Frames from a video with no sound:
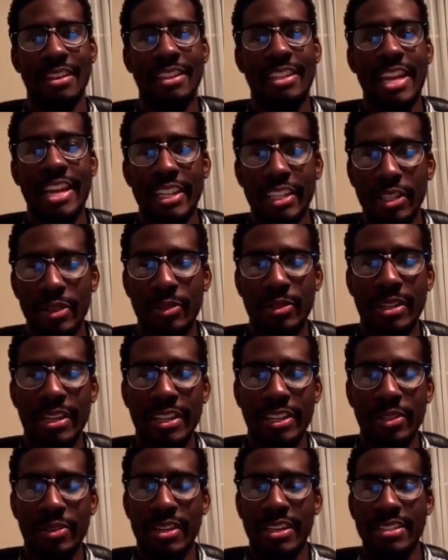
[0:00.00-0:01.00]
Thank you.
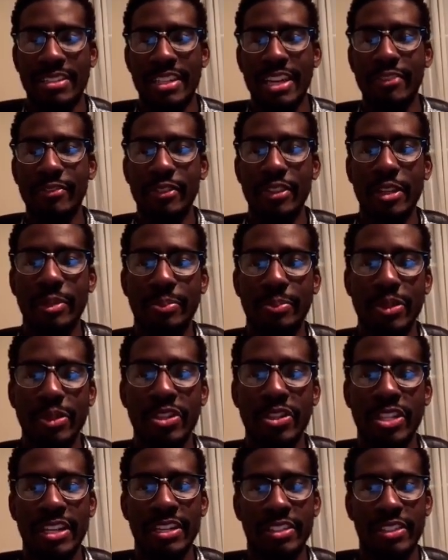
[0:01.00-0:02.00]
That's definitely
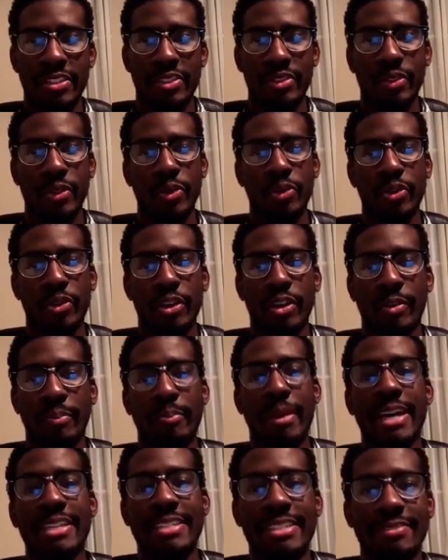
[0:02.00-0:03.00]
appreciated to the New York
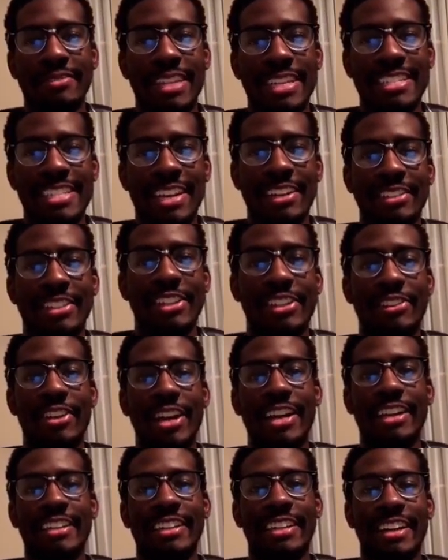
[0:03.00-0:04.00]
Massive that's out there
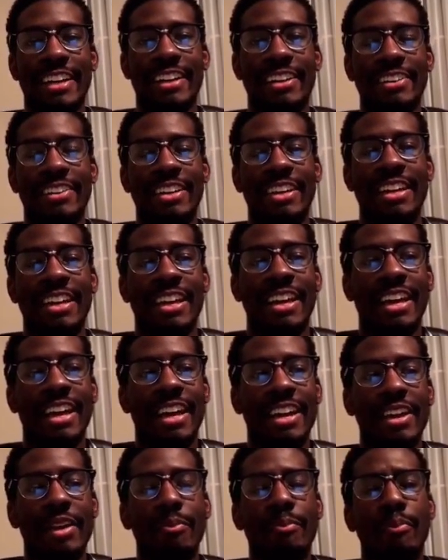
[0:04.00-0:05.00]
right now.
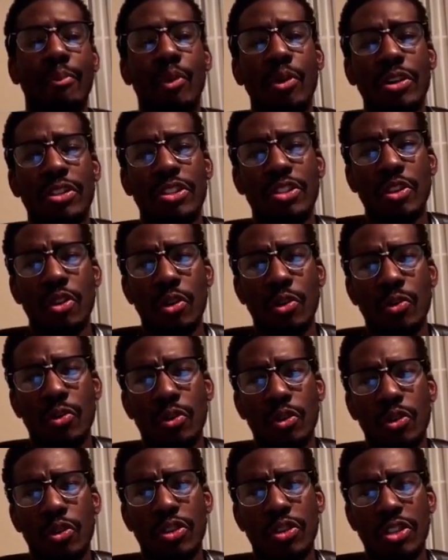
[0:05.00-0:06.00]
And then more so,
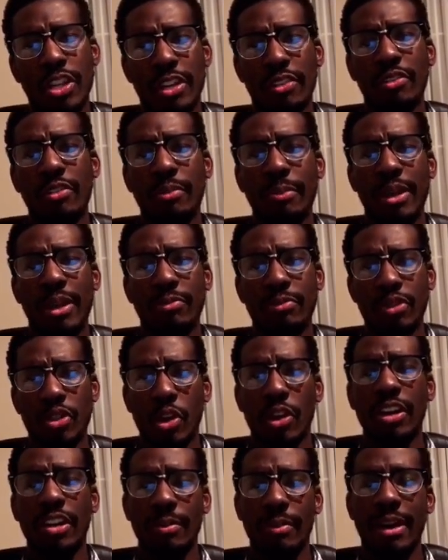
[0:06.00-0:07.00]
you're talking
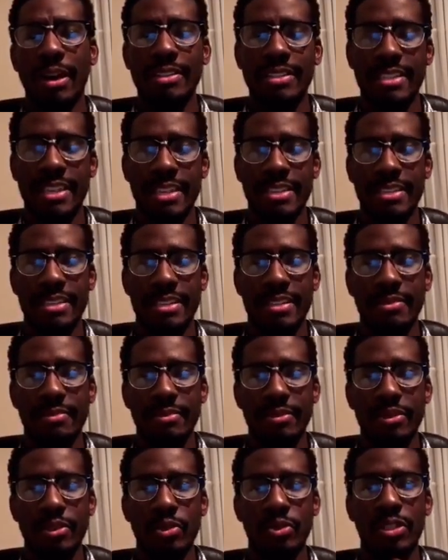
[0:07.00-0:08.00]
about testing.
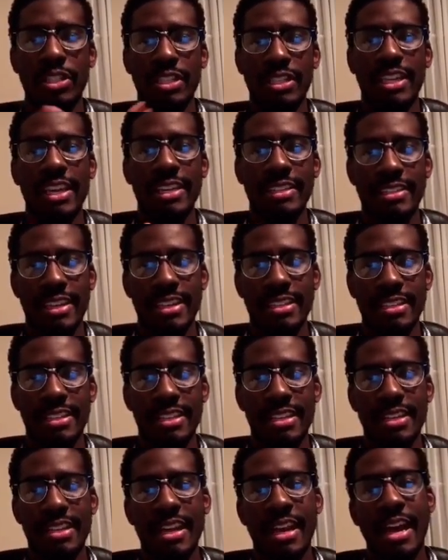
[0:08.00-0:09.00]
You did get
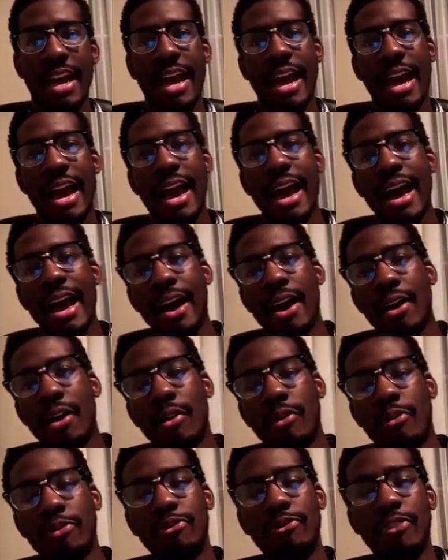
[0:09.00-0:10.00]
tested.
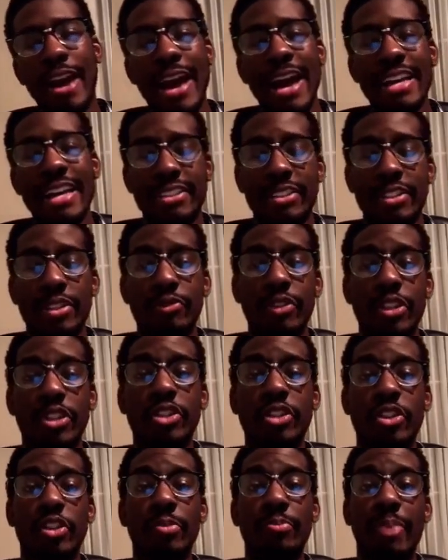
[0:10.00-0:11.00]
How fast did you
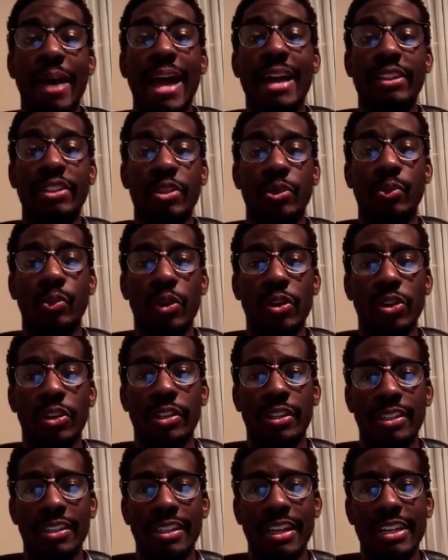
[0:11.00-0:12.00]
return back to work?
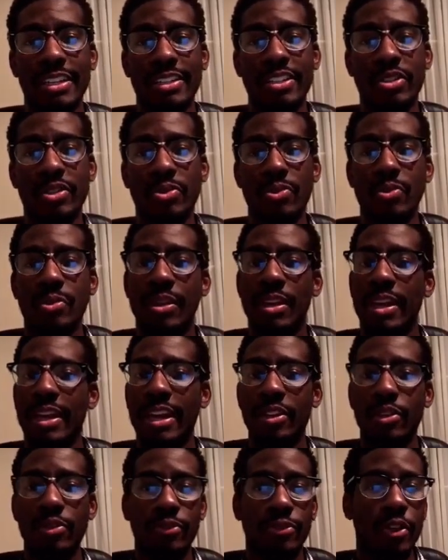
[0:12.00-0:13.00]
Like, you
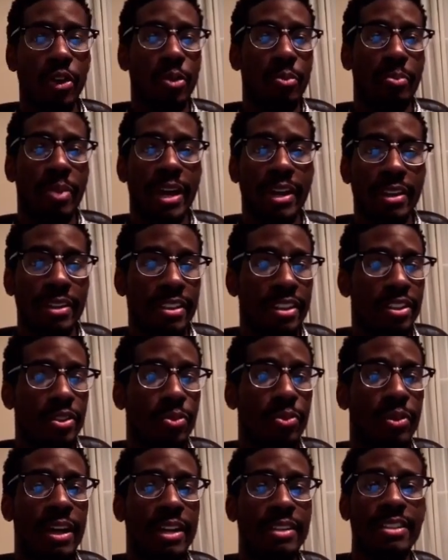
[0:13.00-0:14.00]
felt better than
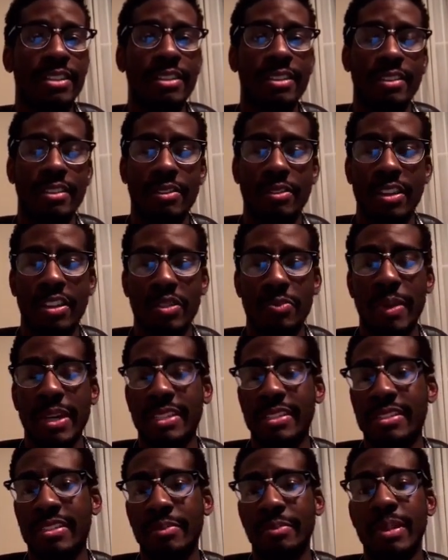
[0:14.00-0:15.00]
you had to
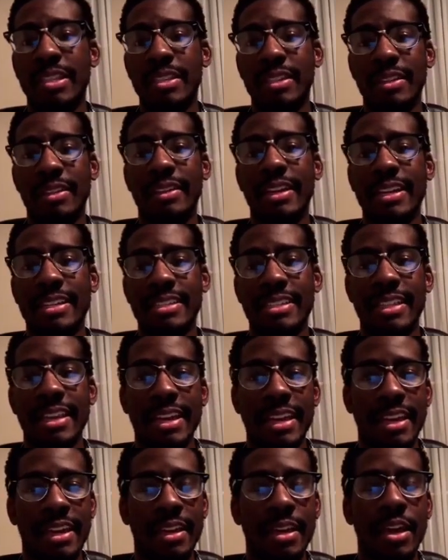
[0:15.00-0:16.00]
expect it to be there the next
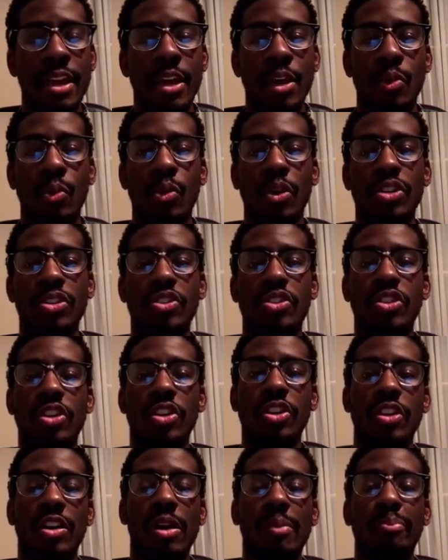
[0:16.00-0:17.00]
day? Was
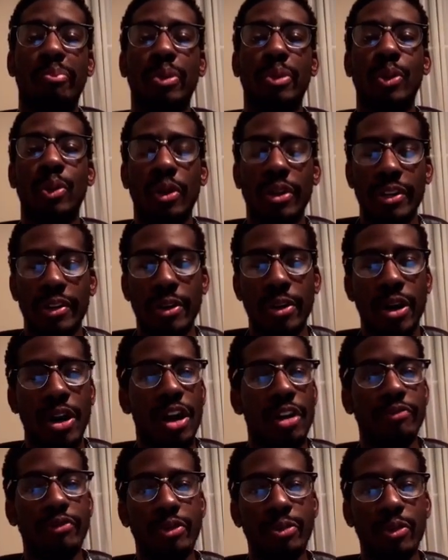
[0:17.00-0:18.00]
your employer
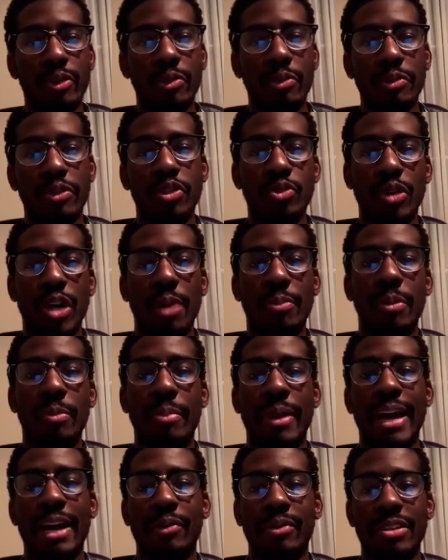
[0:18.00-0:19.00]
comfortable with you coming
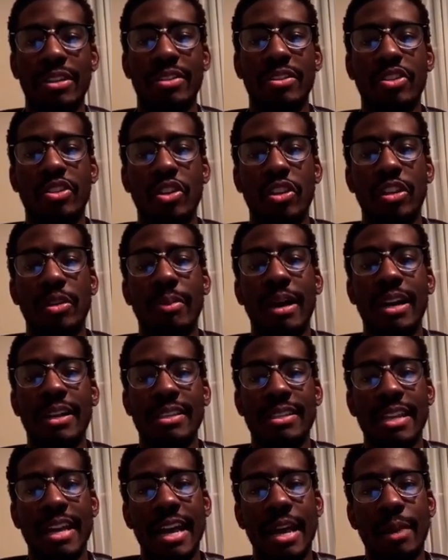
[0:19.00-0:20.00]
back within a certain amount
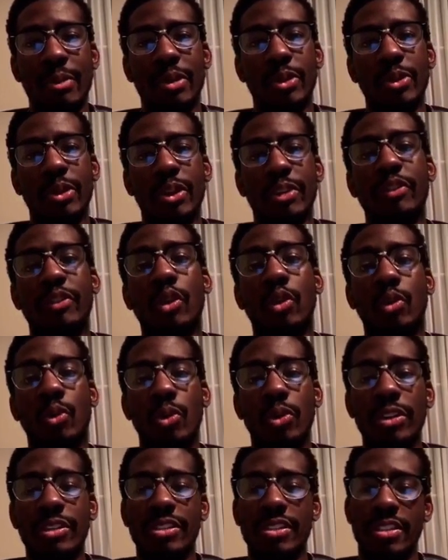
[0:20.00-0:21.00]
of time, or did you have to
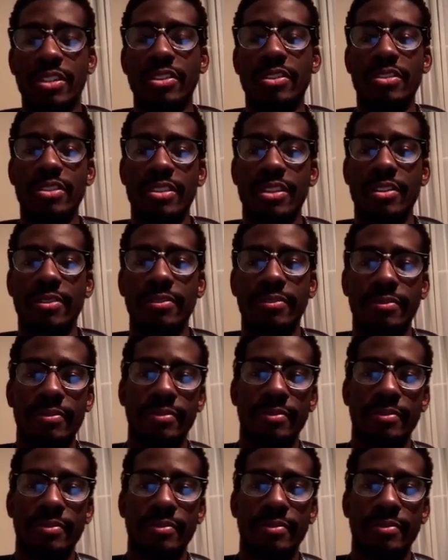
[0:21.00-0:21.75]
quarantine yourself?